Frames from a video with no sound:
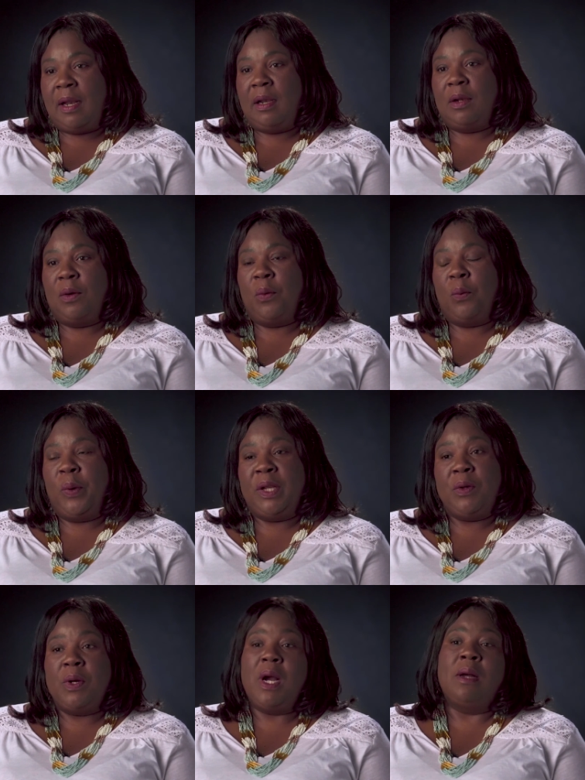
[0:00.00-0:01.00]
And
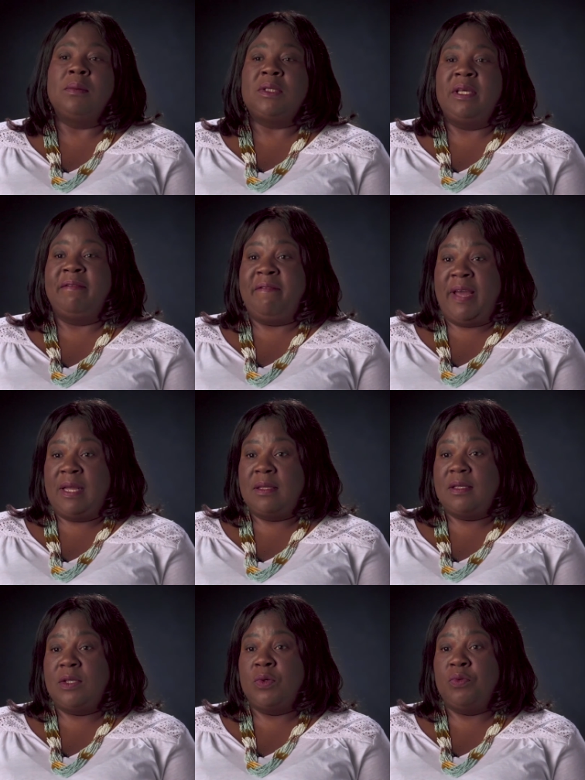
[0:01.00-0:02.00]
when you come to
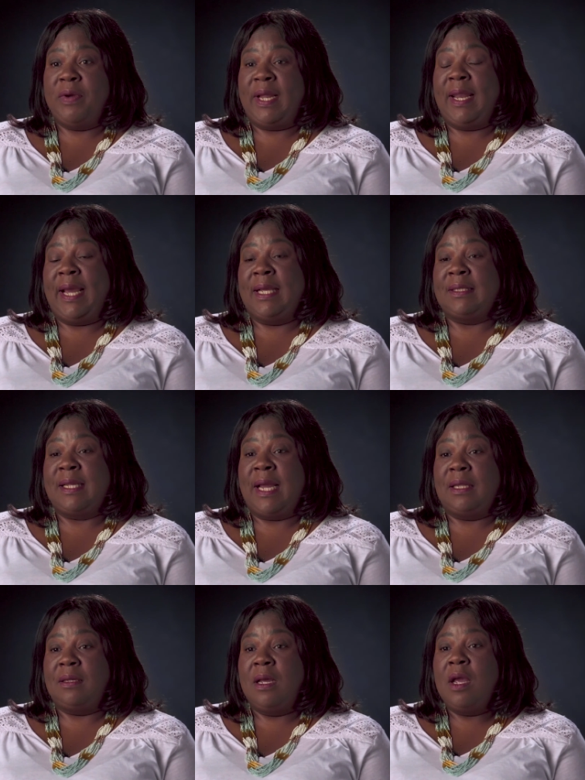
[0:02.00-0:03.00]
events, you realize
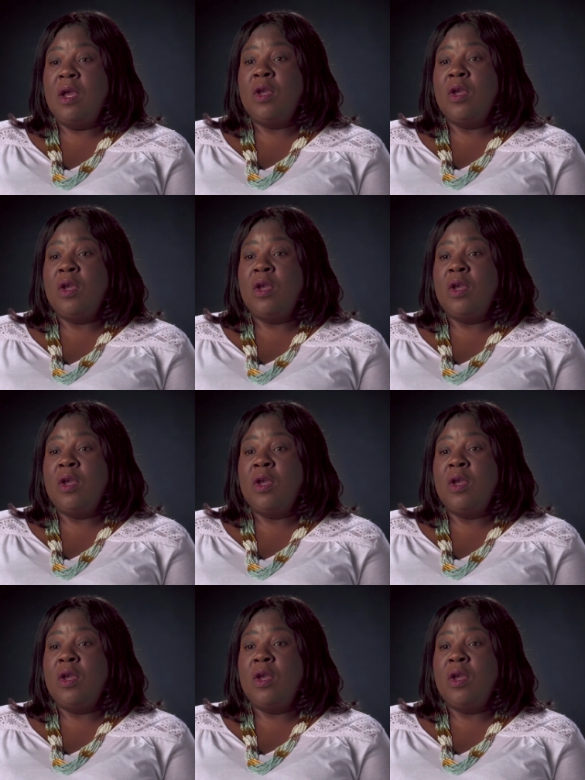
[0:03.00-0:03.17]
that